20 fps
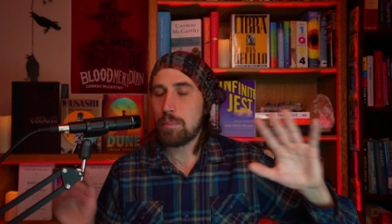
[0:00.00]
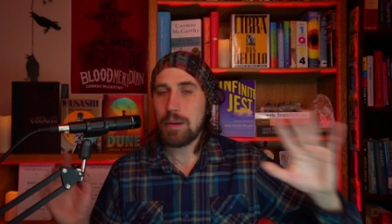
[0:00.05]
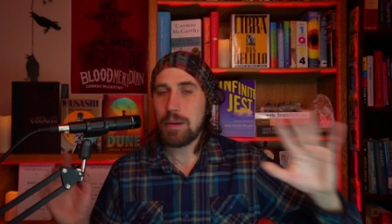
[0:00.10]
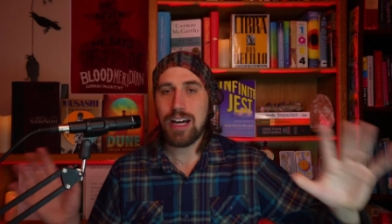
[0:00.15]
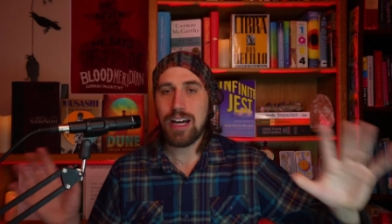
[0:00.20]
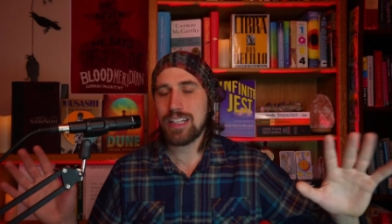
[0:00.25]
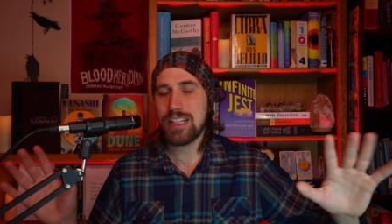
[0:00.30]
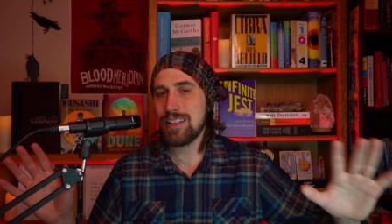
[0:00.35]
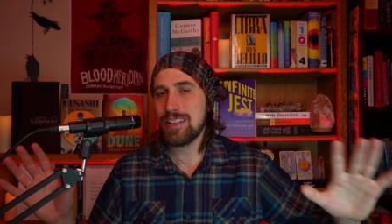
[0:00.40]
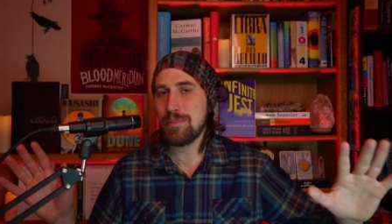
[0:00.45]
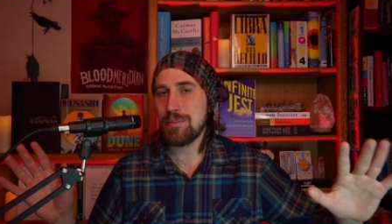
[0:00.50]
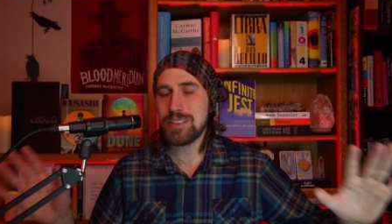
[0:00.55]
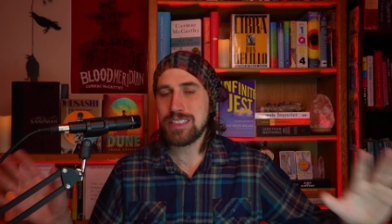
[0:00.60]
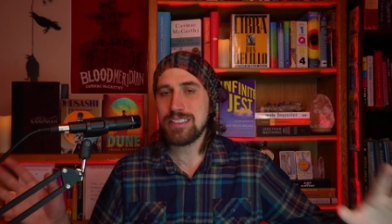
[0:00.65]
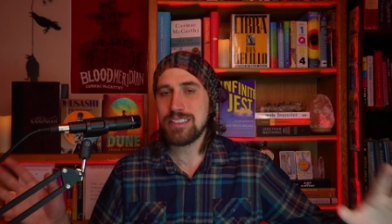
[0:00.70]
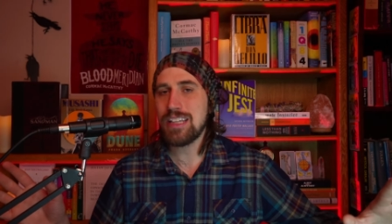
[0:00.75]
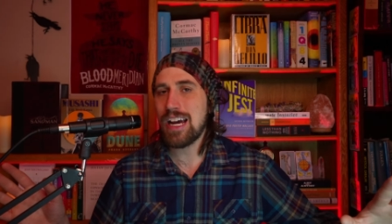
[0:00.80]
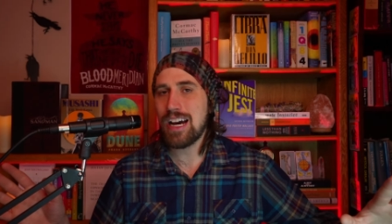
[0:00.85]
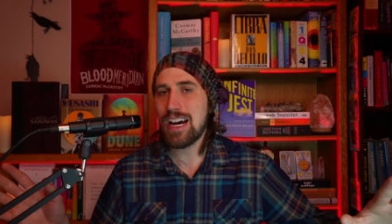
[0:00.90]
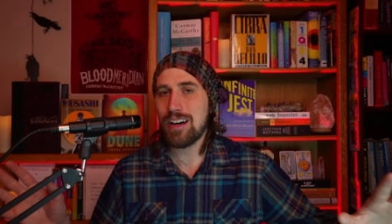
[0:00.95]
apocalypse
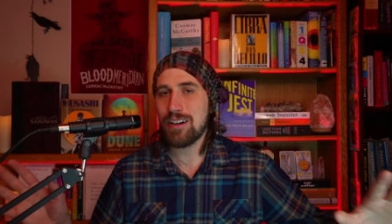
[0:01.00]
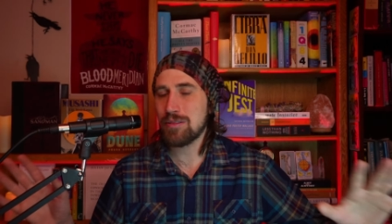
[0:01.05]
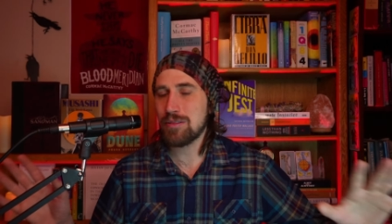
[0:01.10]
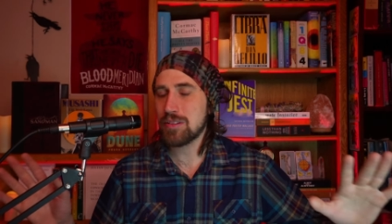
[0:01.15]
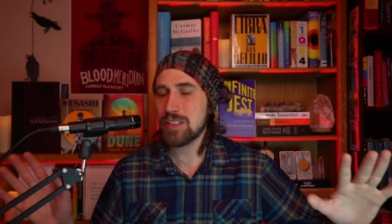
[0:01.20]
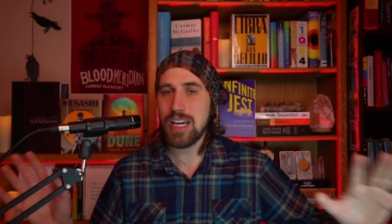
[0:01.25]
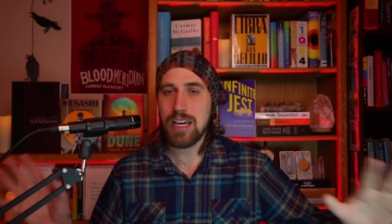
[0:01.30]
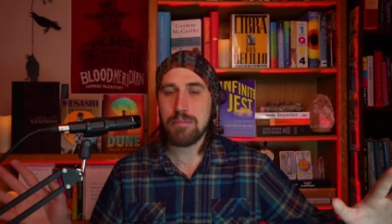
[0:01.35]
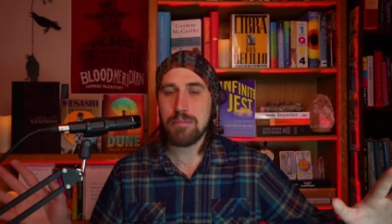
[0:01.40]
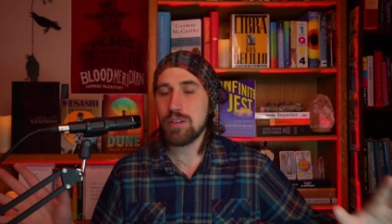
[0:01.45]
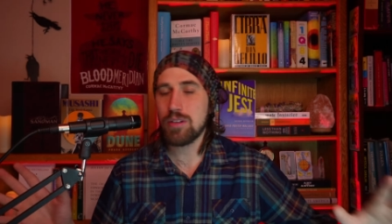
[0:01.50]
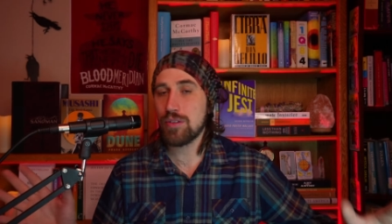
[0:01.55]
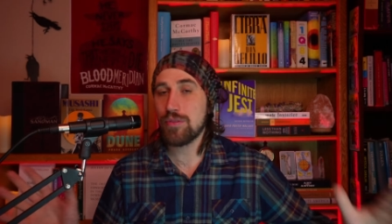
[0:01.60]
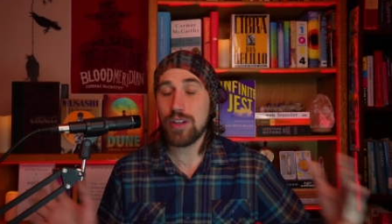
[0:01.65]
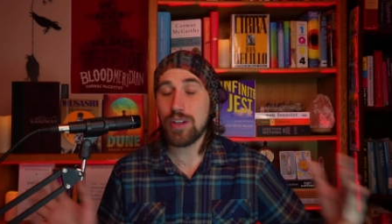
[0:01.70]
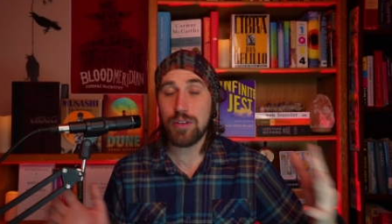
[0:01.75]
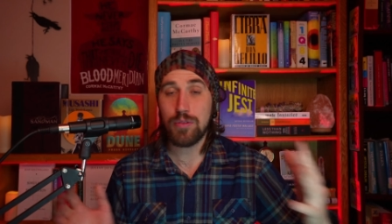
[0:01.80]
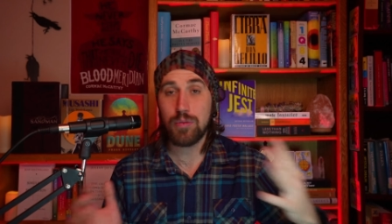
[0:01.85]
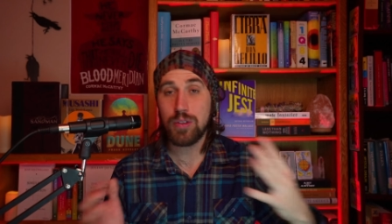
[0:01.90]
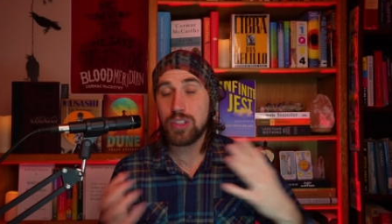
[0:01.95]
now type
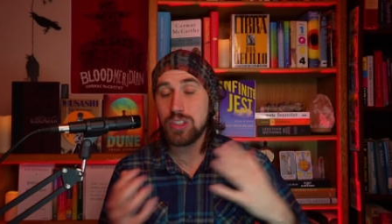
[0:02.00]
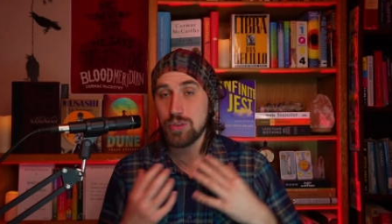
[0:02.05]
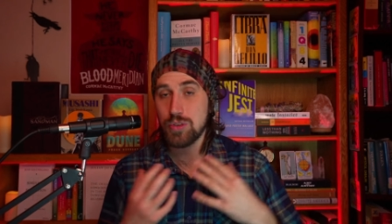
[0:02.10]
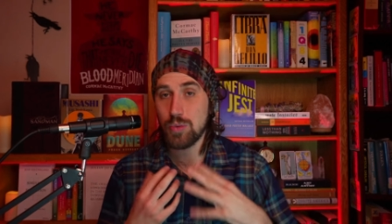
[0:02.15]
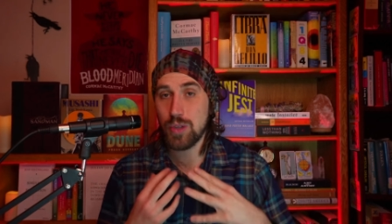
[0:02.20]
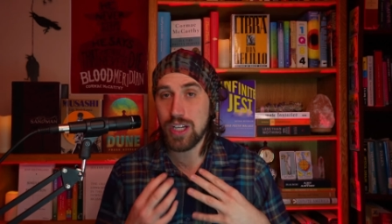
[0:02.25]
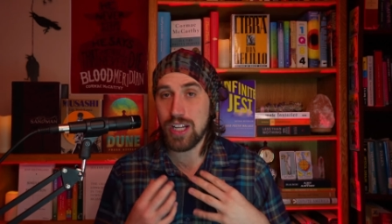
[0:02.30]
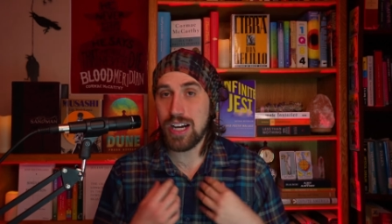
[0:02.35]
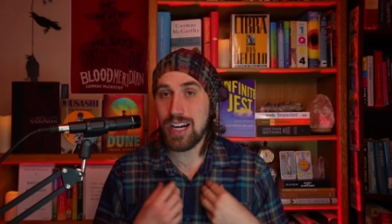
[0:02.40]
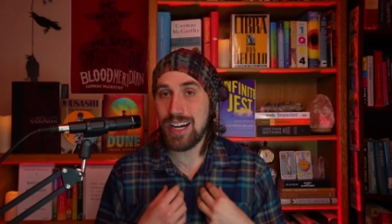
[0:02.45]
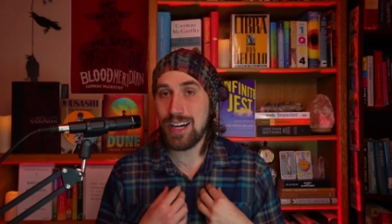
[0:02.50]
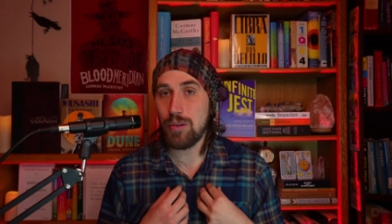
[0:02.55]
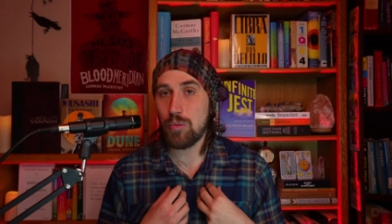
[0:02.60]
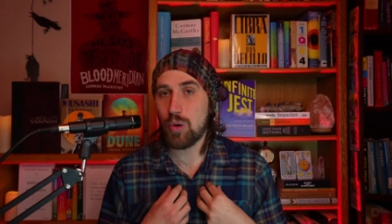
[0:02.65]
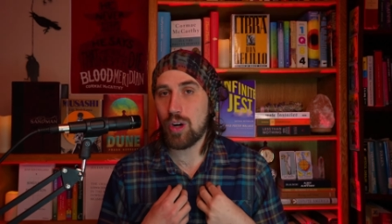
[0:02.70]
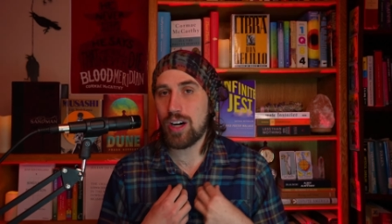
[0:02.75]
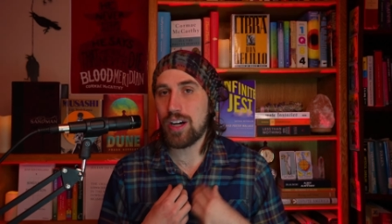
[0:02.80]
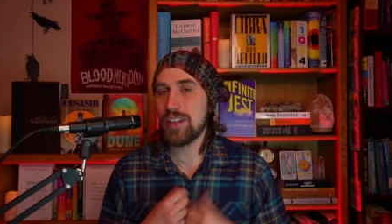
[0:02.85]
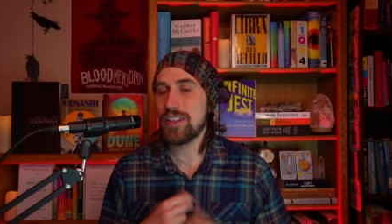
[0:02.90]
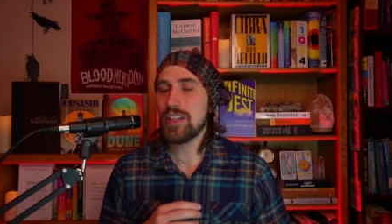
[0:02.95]
movie, which is what I
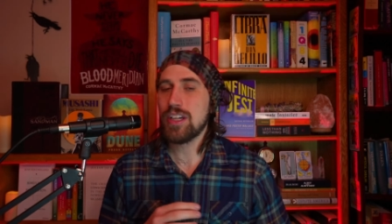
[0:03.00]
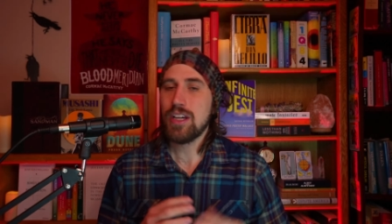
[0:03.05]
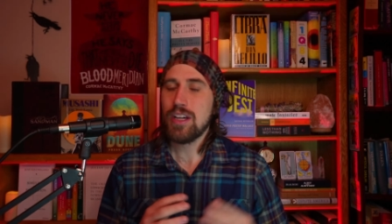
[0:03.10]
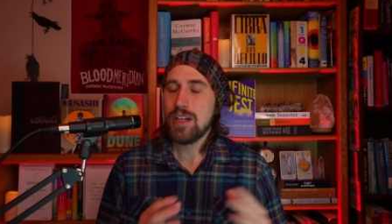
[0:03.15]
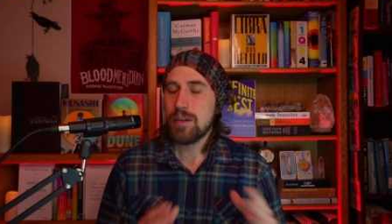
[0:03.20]
want.